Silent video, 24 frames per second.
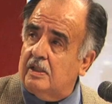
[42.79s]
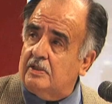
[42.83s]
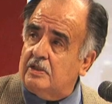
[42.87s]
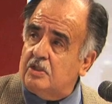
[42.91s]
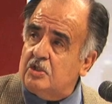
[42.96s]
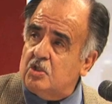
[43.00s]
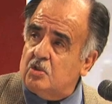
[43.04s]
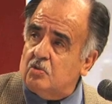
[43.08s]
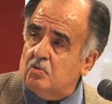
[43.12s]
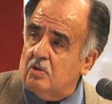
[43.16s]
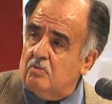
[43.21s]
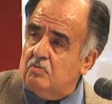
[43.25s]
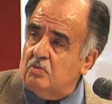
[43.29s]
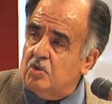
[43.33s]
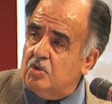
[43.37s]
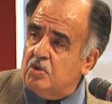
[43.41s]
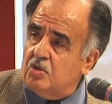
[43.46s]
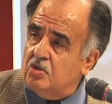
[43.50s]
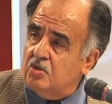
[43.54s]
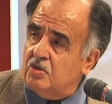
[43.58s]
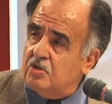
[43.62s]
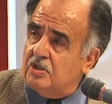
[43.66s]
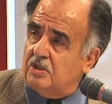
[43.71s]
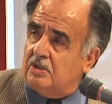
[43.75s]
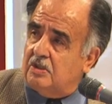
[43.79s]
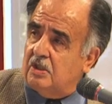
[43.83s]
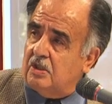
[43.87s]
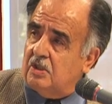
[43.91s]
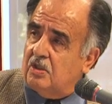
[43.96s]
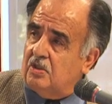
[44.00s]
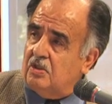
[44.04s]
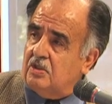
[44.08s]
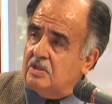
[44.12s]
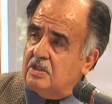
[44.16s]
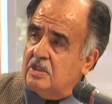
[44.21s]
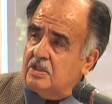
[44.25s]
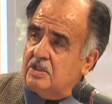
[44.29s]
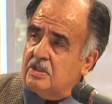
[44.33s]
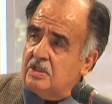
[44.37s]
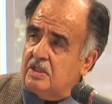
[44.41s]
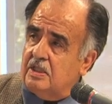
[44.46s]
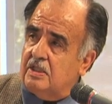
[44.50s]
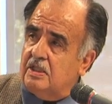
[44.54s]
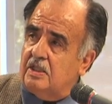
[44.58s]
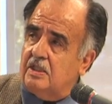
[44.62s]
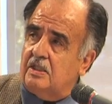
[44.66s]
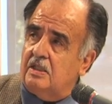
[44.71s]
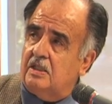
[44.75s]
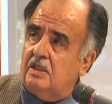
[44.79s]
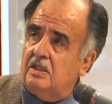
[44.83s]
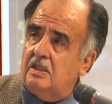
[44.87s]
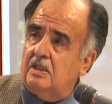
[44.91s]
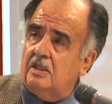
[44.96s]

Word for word: and this is where Munoz and the girls are sitting.